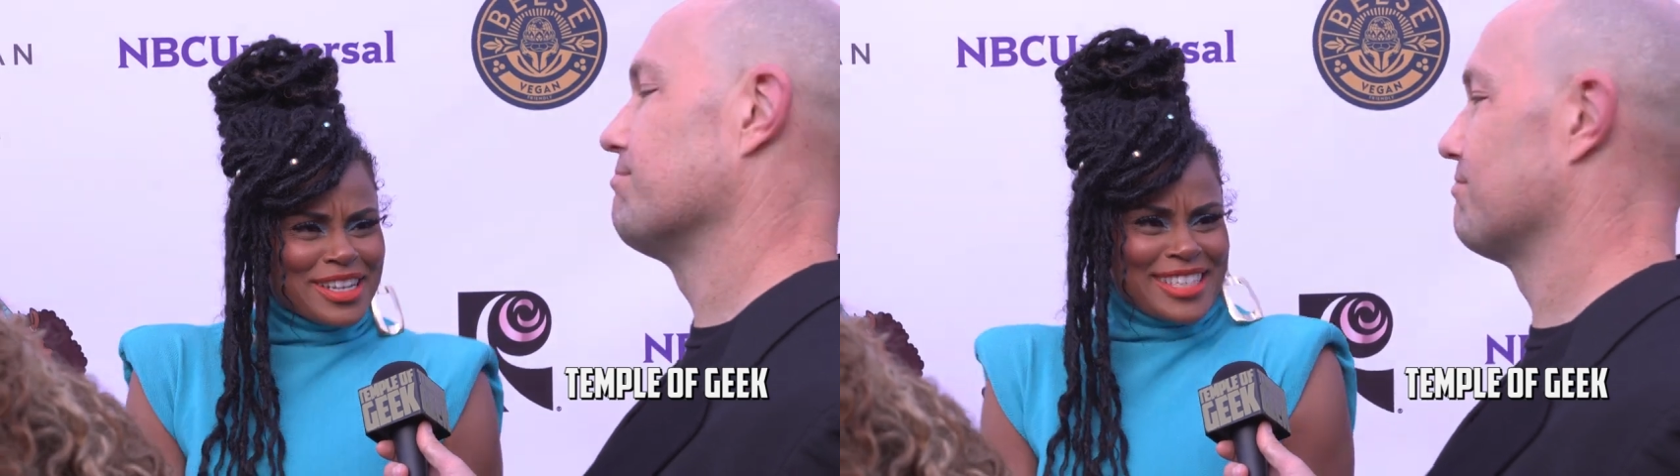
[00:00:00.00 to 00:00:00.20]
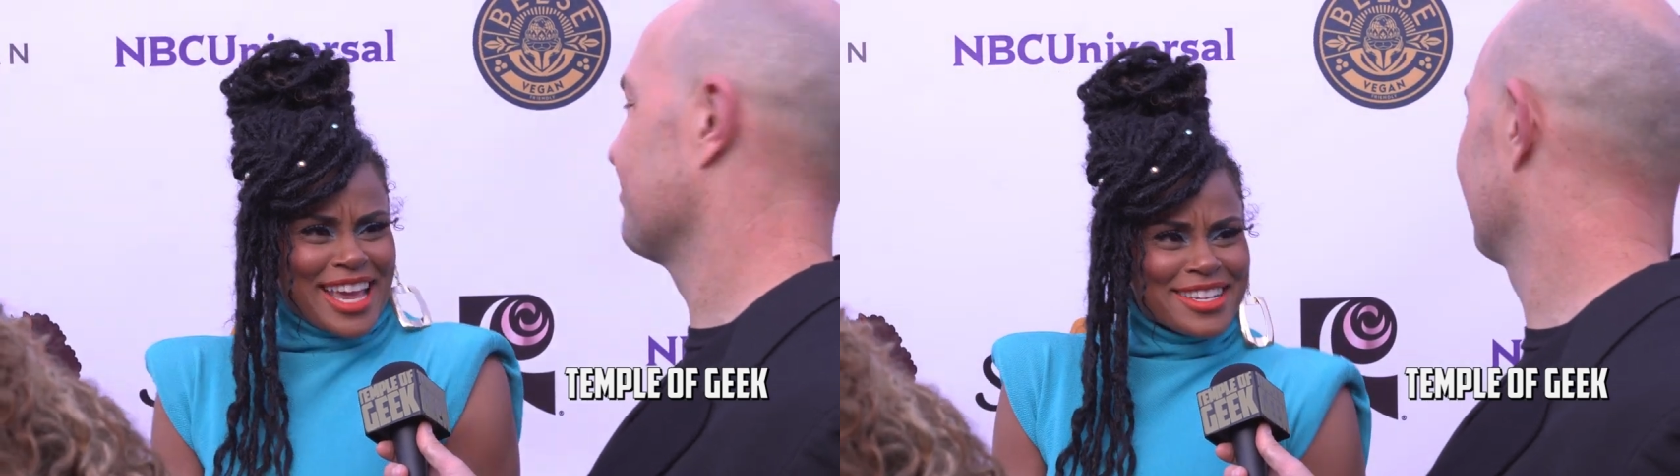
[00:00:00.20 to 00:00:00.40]

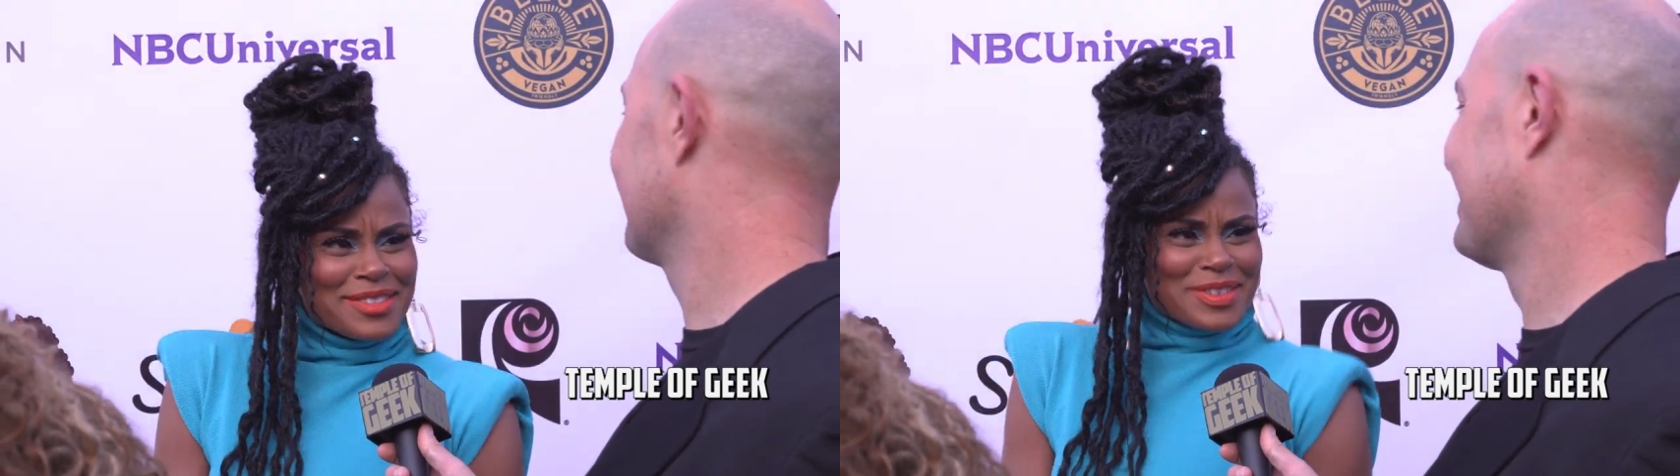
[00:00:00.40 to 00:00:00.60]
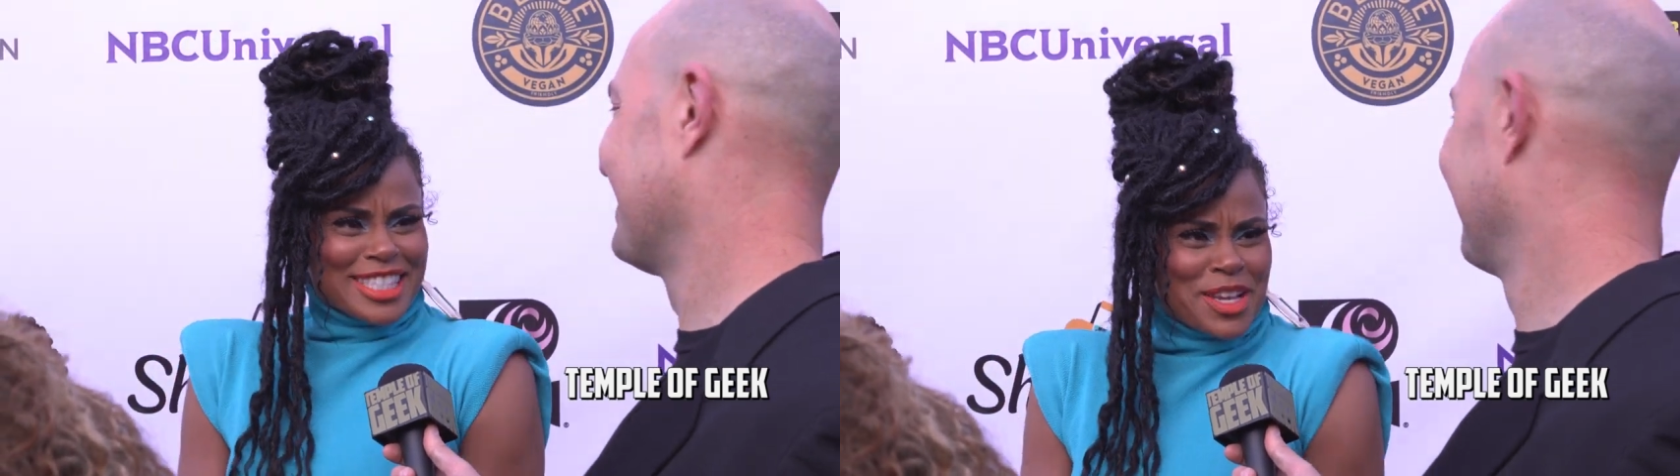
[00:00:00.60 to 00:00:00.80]

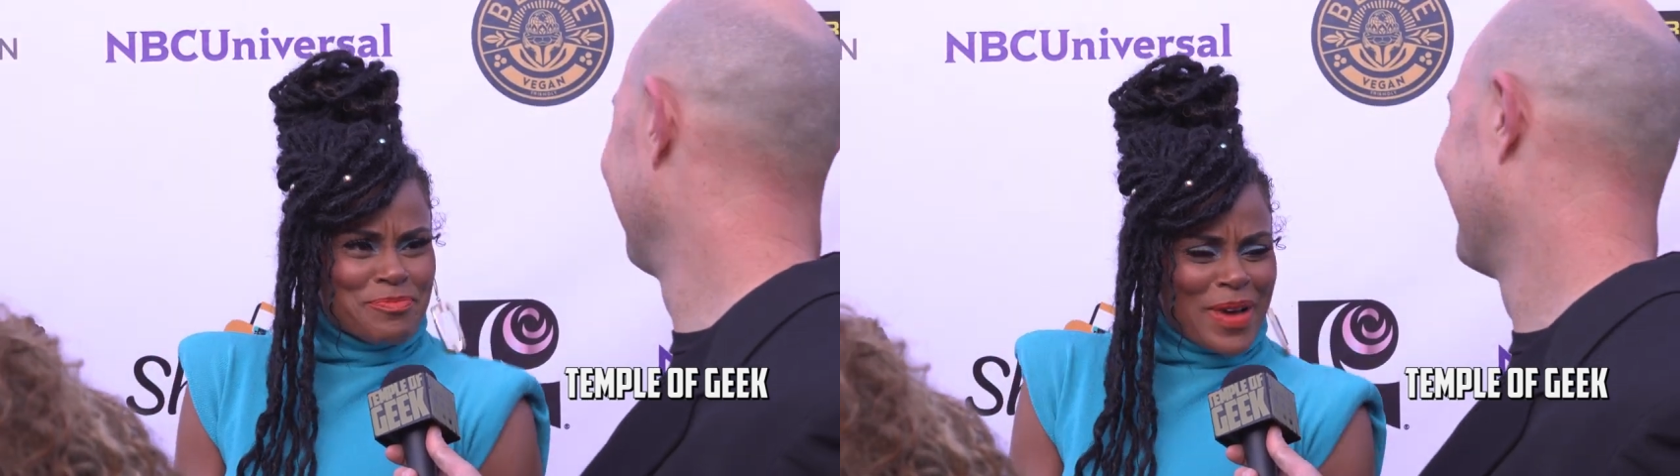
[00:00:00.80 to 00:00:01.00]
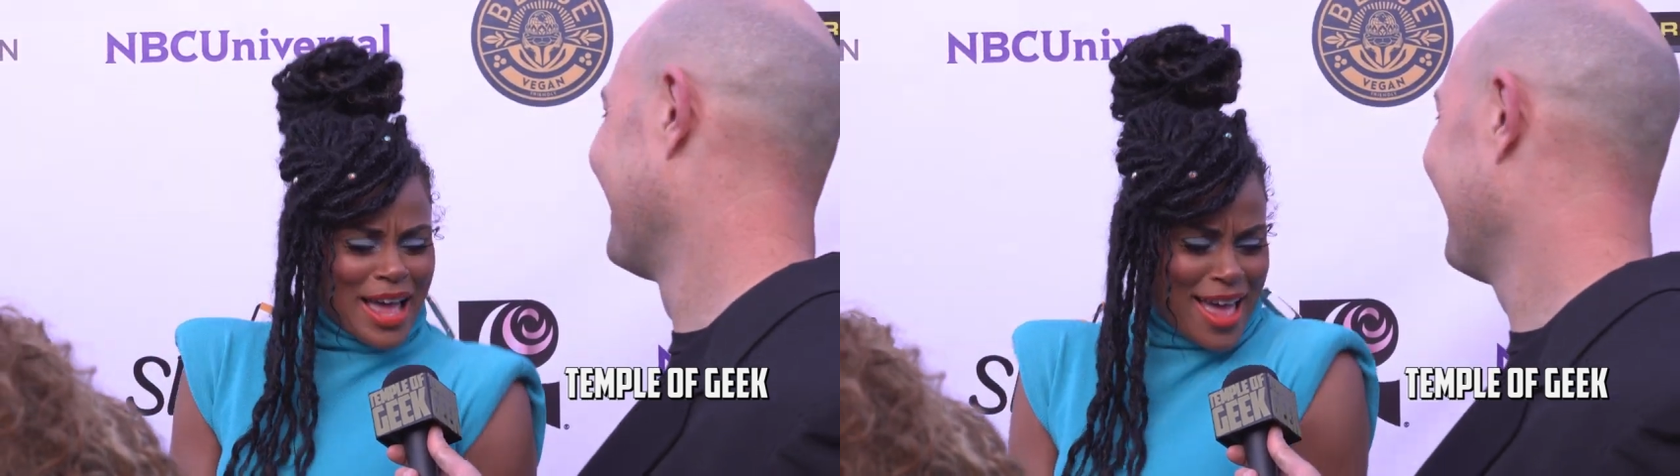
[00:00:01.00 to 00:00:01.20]
Dance with
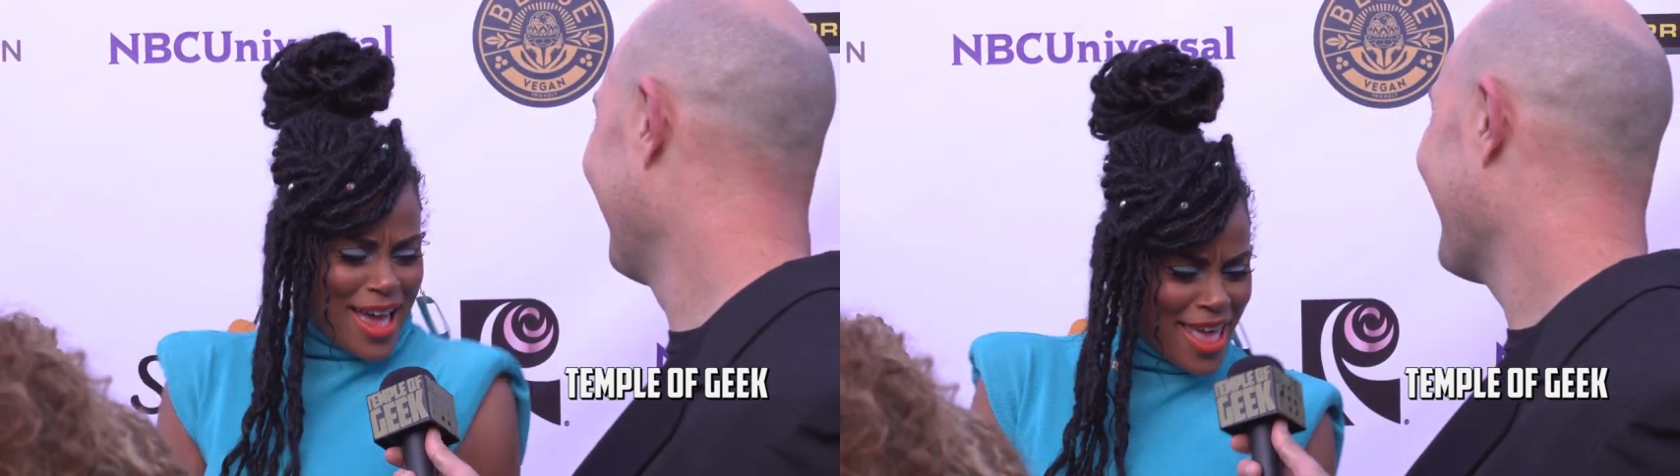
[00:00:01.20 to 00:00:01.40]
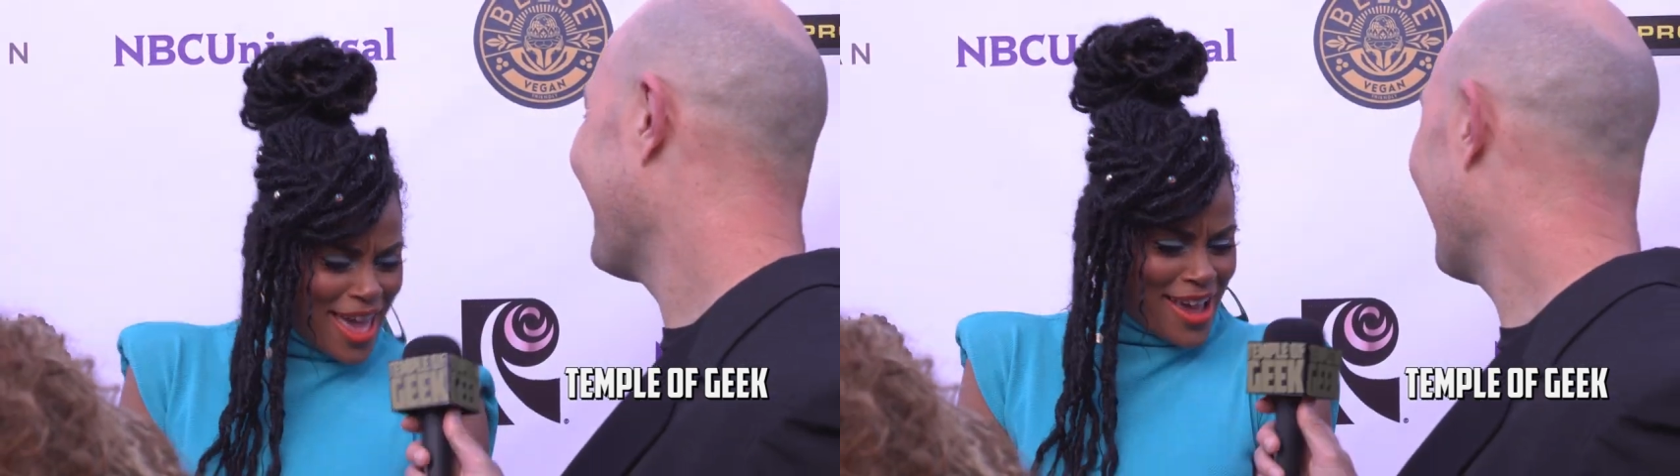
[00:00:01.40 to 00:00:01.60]

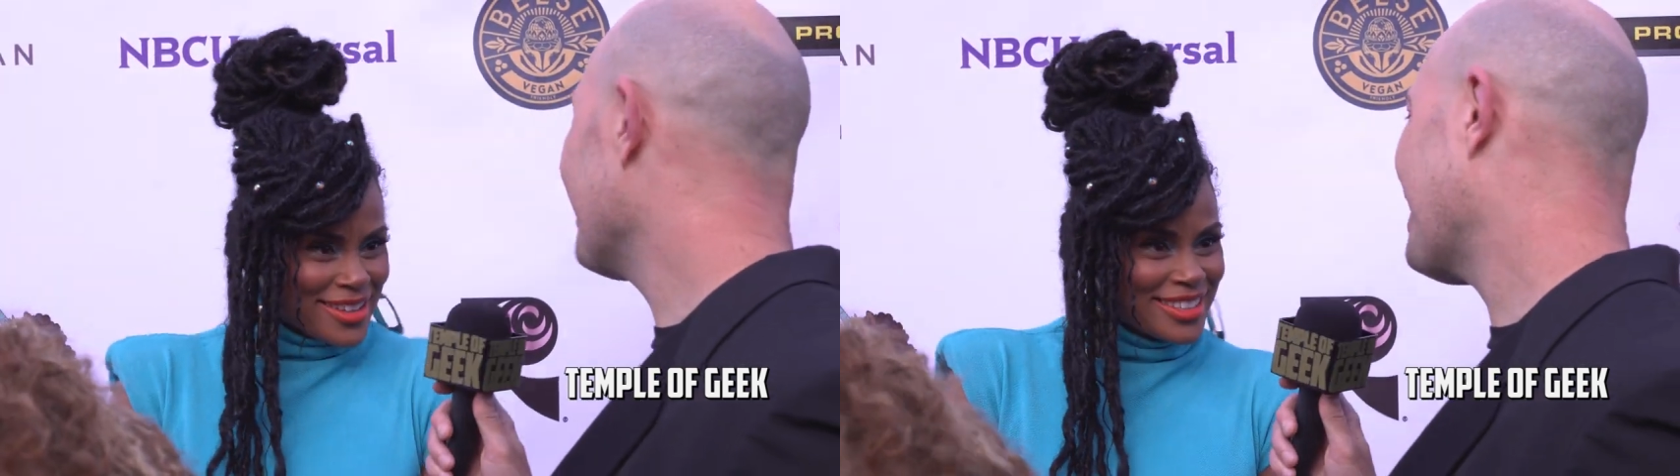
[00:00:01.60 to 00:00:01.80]
somebody.